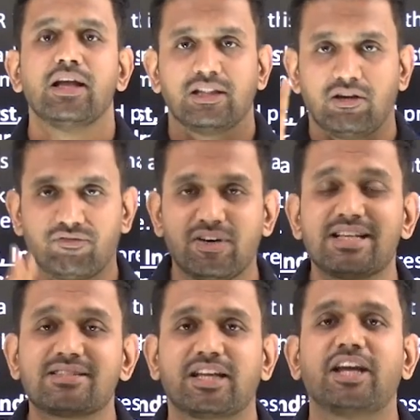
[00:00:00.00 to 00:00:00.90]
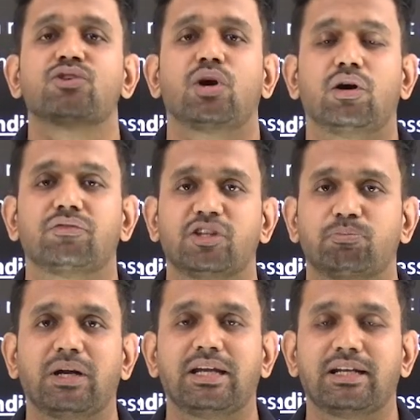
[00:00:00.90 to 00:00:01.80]
The first stage of this
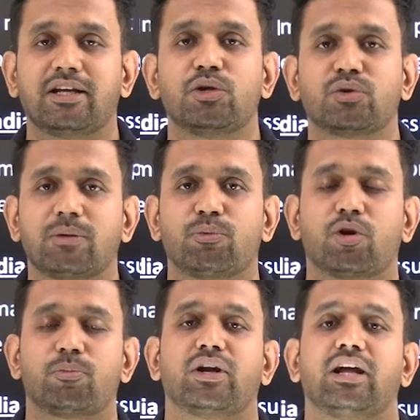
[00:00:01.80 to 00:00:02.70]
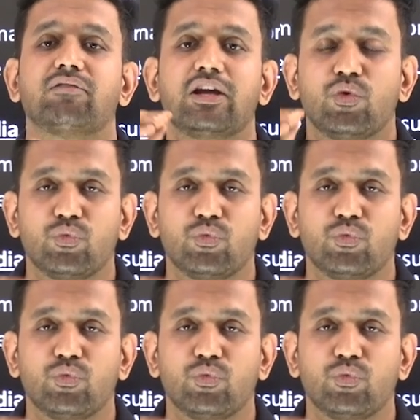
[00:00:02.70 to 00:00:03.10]
particular nuclear power program,